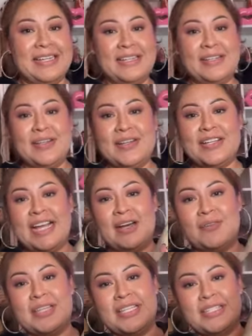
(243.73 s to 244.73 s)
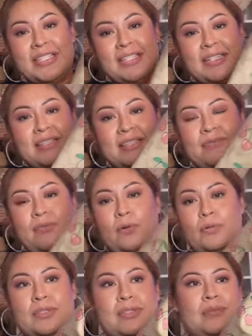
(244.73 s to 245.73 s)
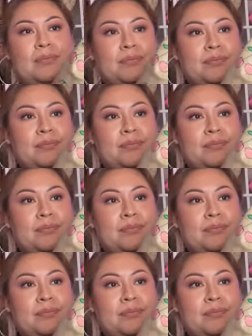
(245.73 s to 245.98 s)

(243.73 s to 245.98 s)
look how easily this folds.